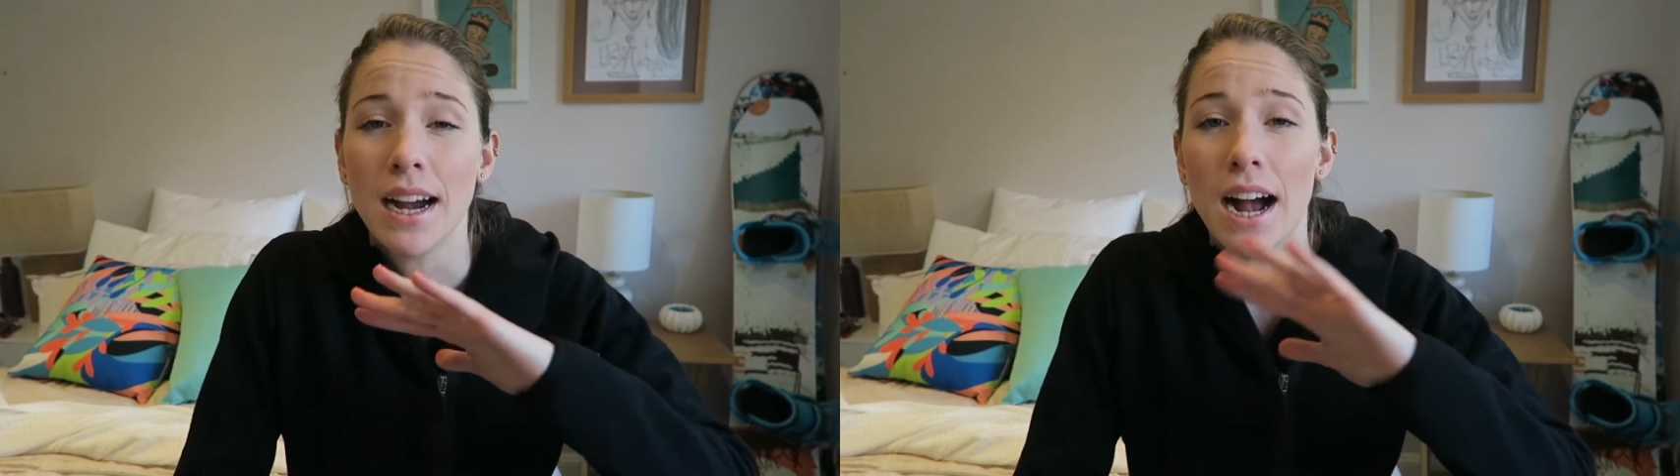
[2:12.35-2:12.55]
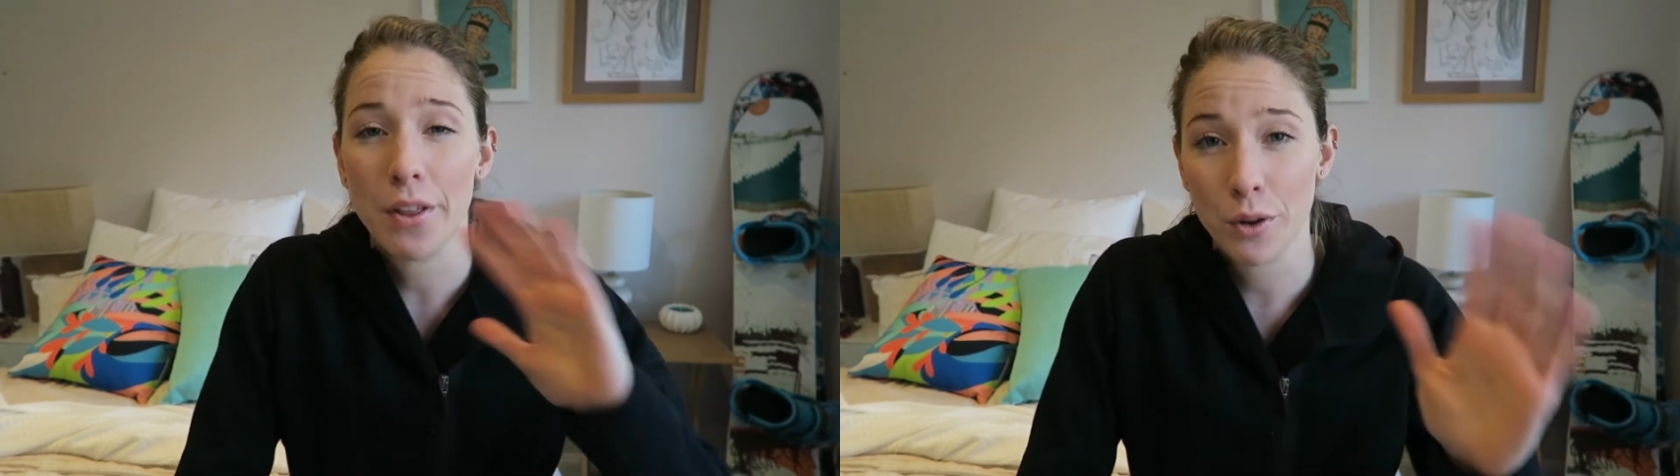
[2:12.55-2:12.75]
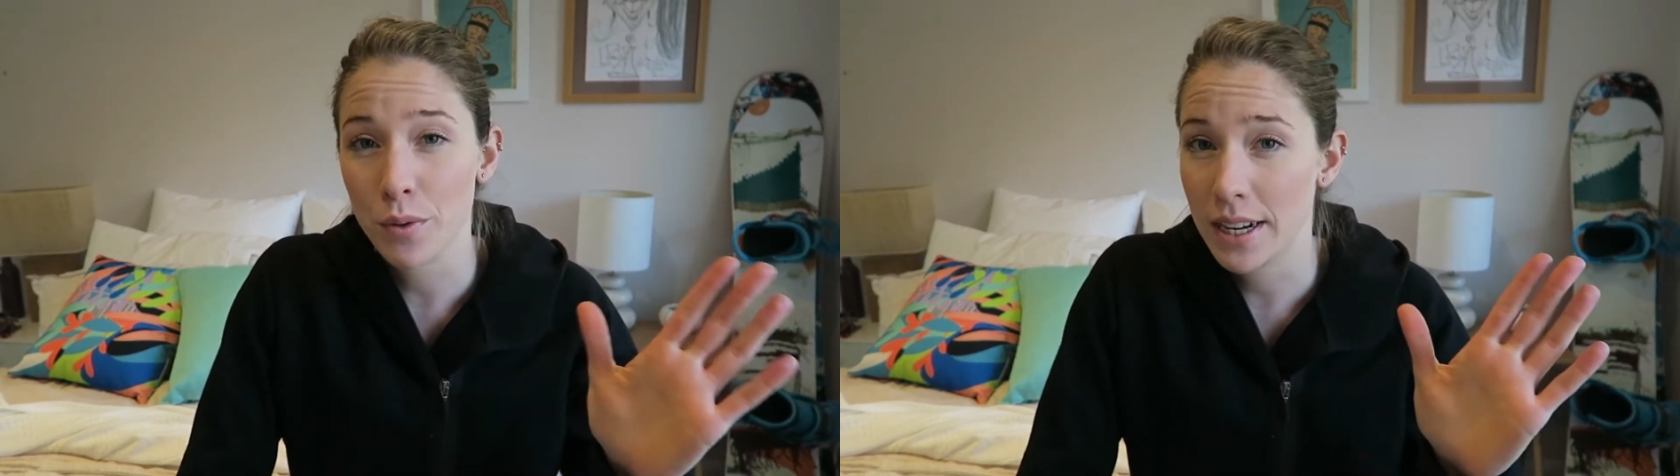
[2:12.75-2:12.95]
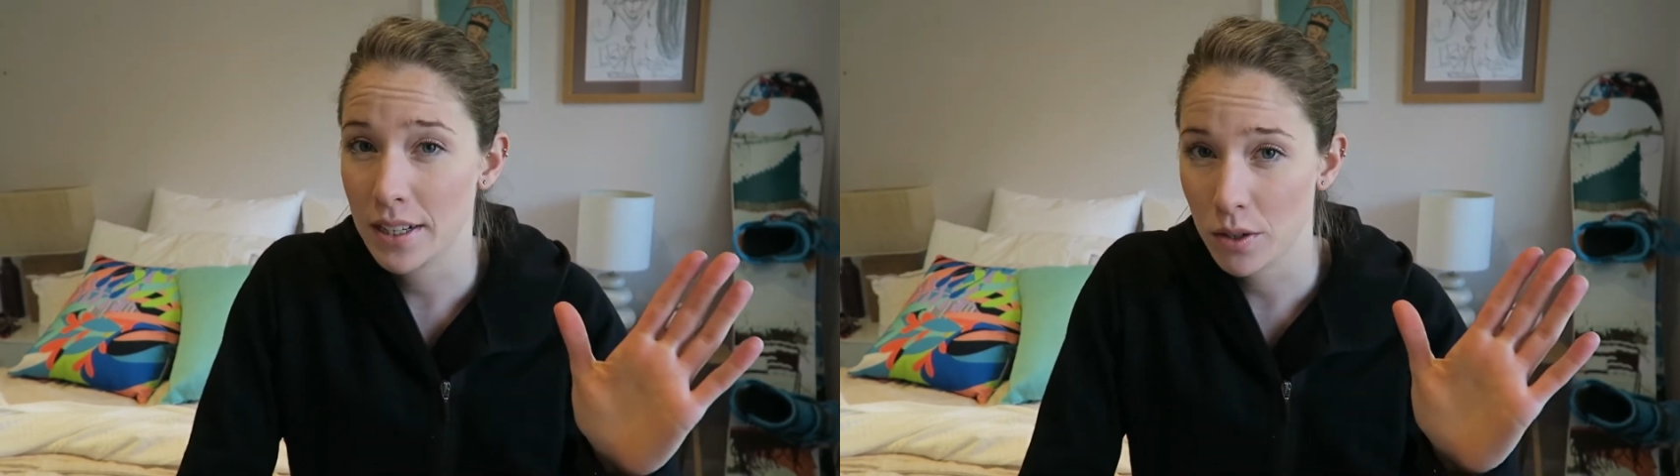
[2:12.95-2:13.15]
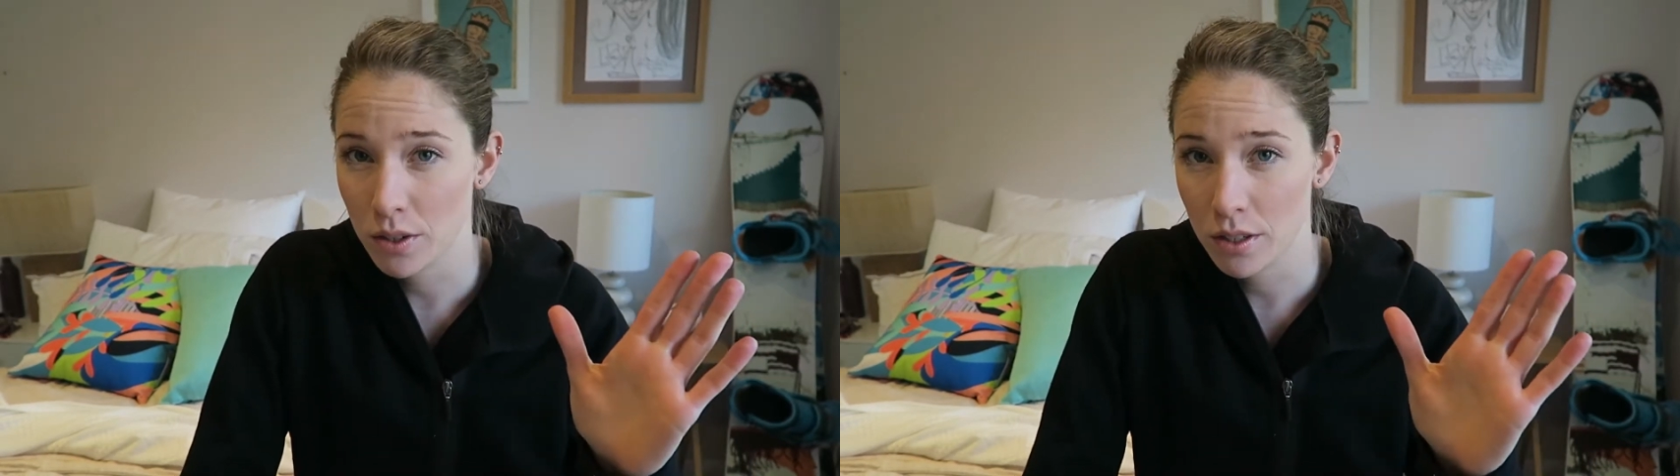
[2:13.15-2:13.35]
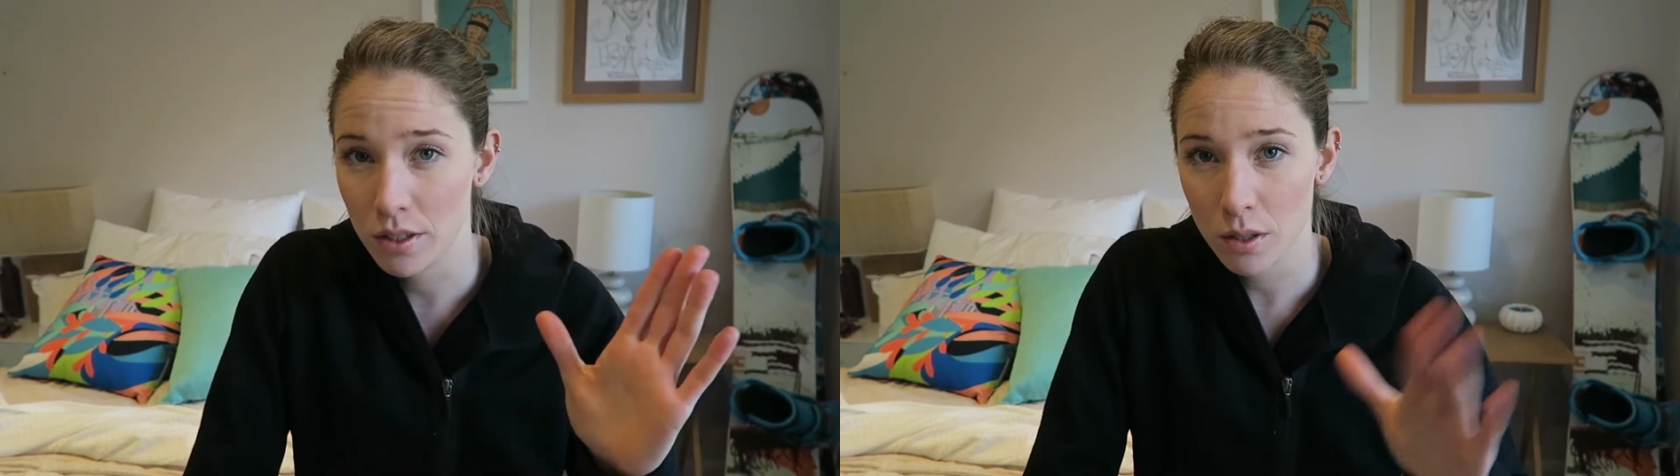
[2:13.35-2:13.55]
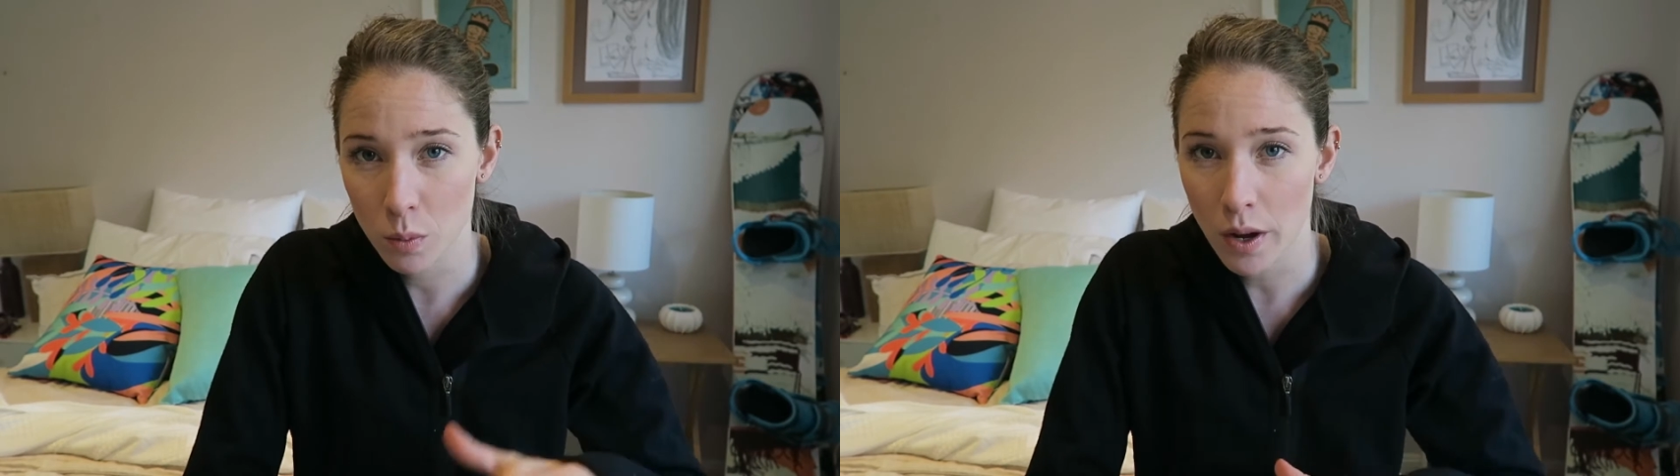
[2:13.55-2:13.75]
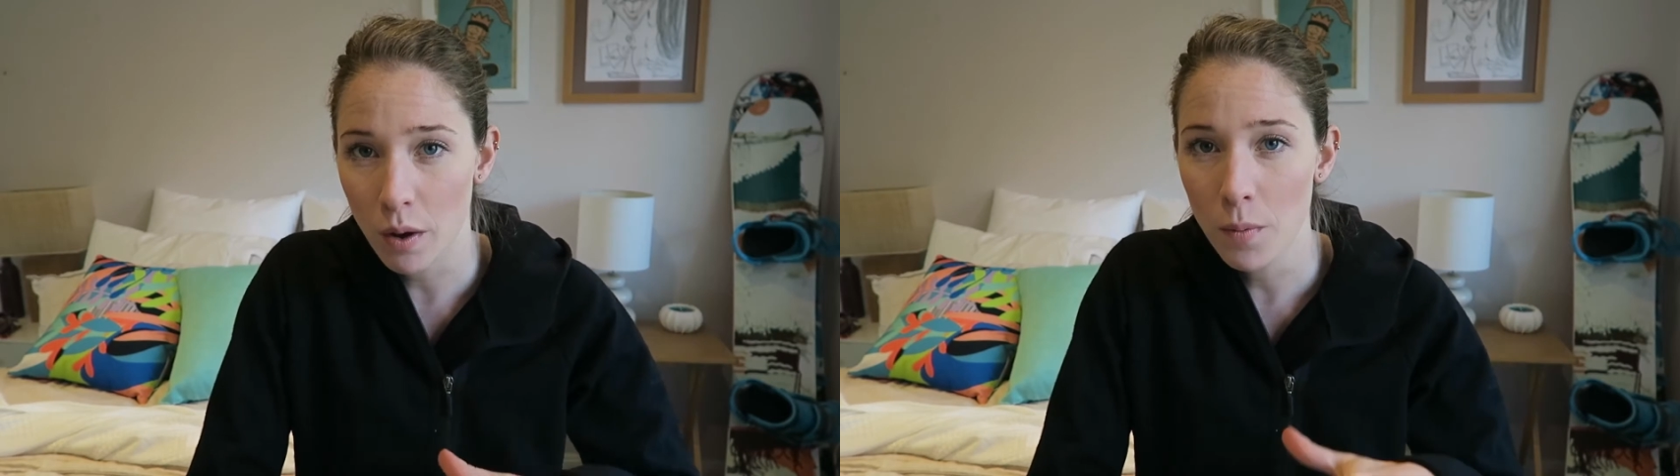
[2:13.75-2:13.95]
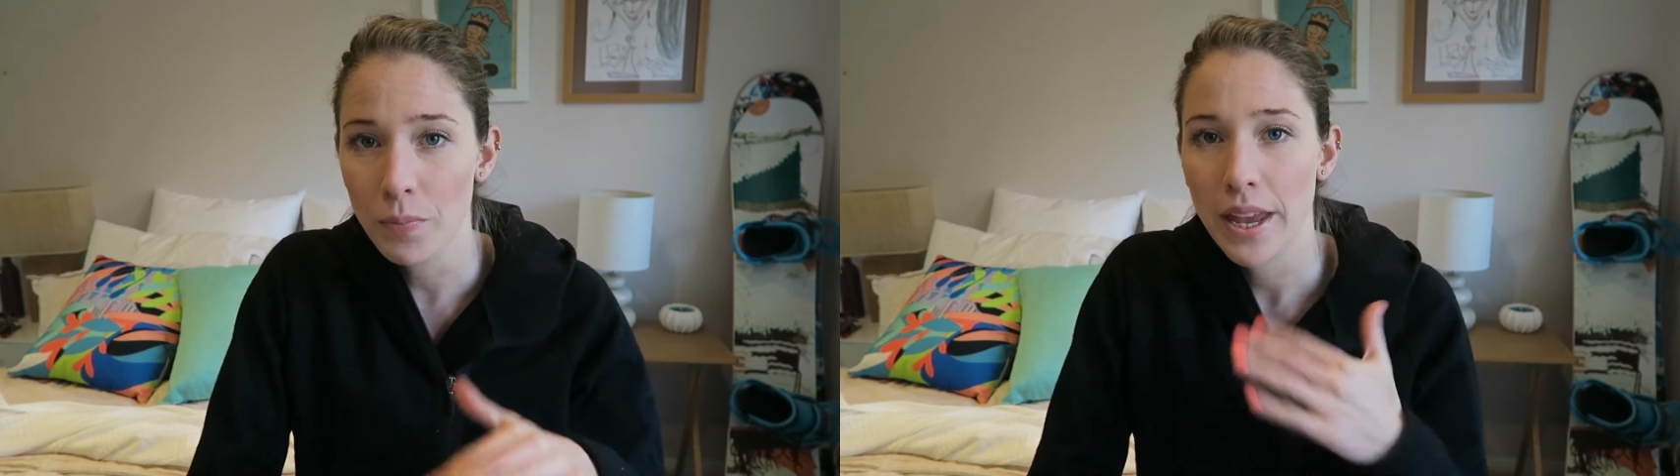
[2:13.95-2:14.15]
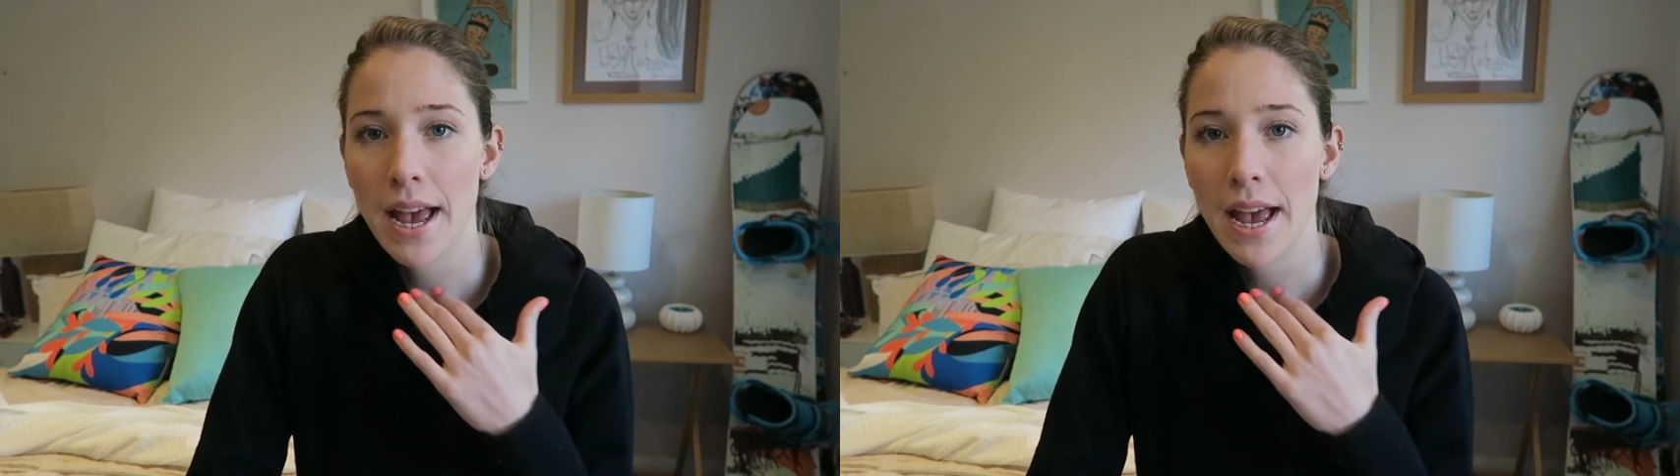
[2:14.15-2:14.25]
other resources as well,